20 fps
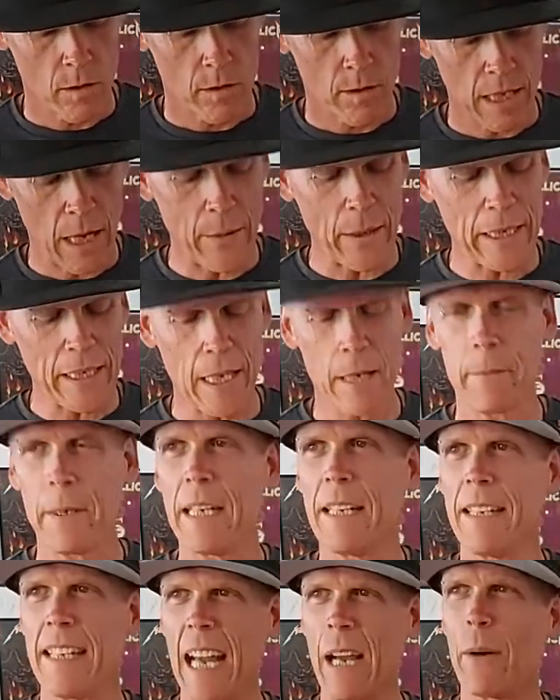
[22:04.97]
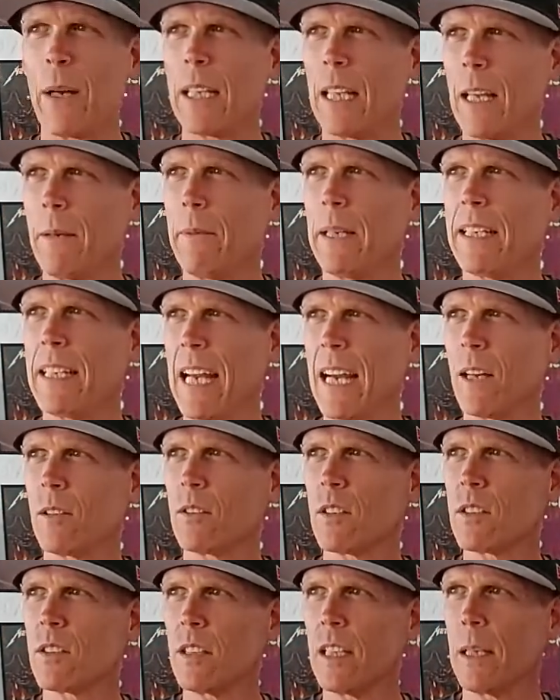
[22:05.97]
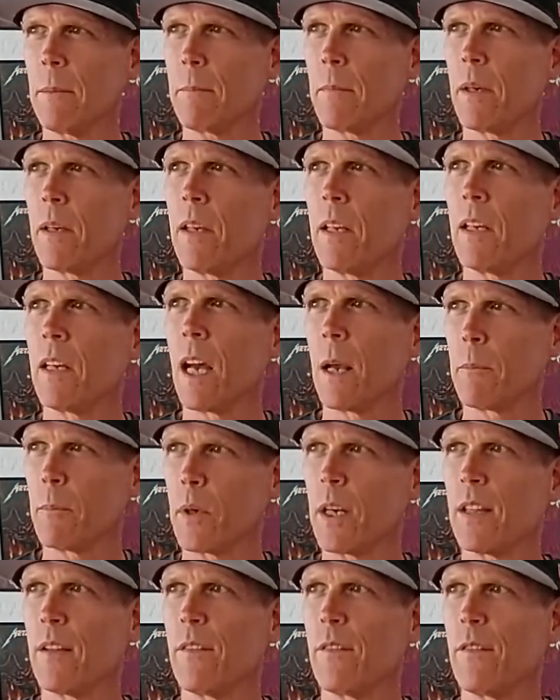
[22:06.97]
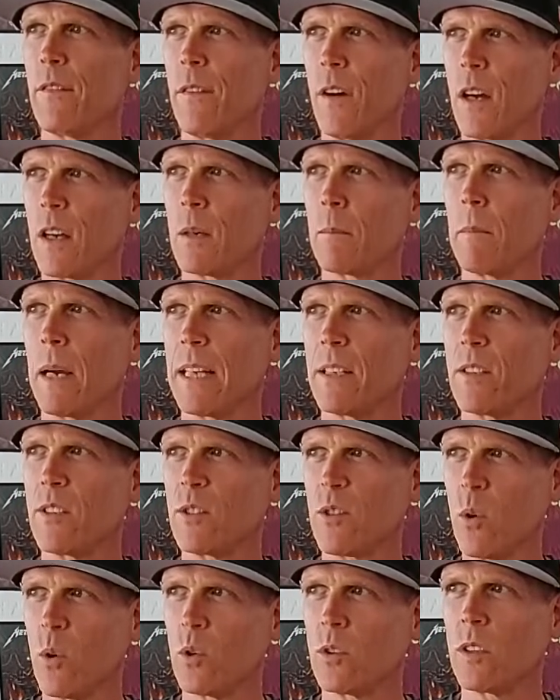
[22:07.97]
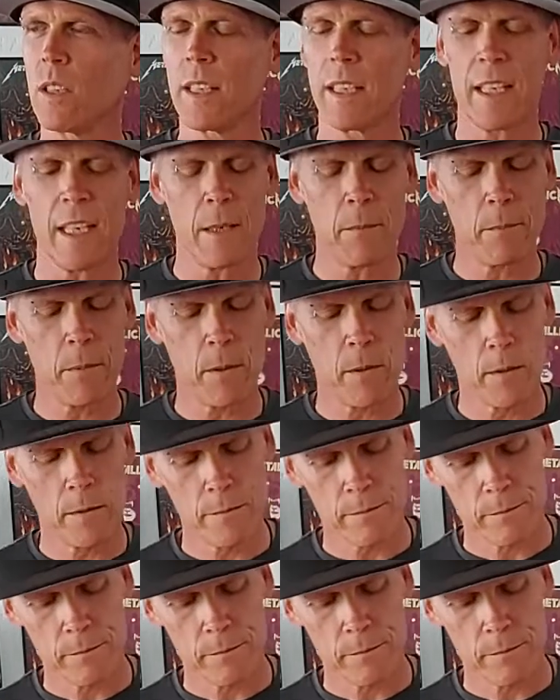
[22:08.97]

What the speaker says: I lay me down to sleep. I pray the funk my soul to keep.